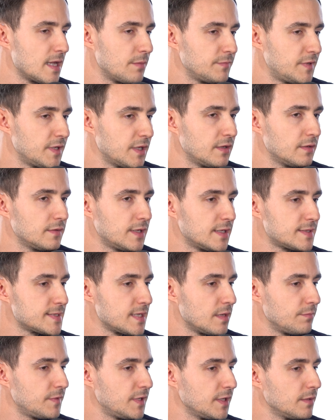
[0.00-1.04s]

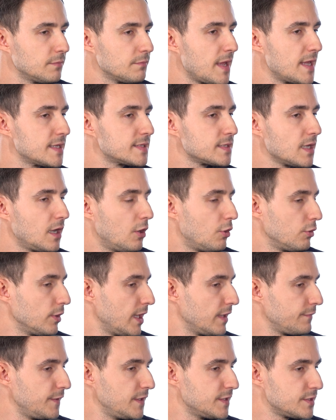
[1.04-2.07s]
something makes our
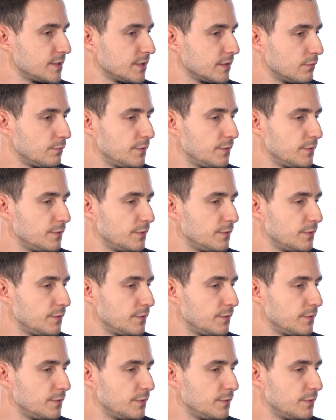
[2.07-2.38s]
life easier.